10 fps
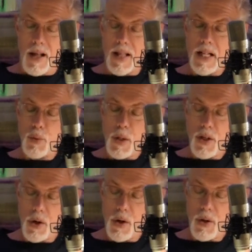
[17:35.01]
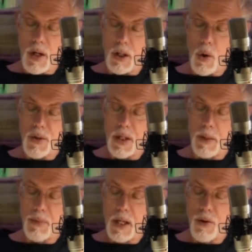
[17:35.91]
Thence we turned and coasted
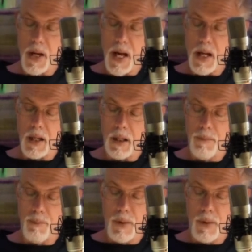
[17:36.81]
up the Adriatic,